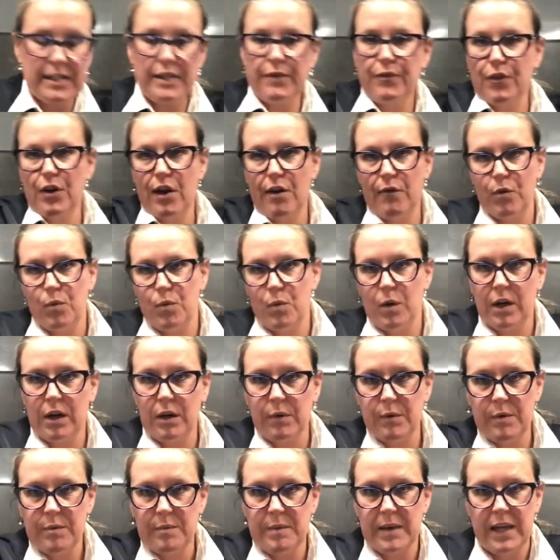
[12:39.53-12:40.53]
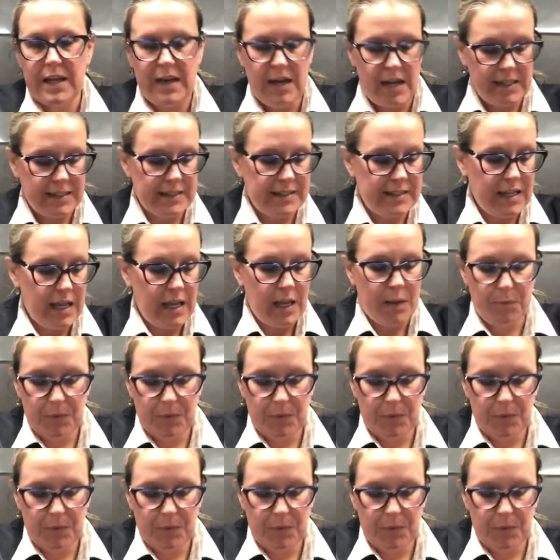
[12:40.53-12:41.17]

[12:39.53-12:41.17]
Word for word: if you're ever working with me and I stink,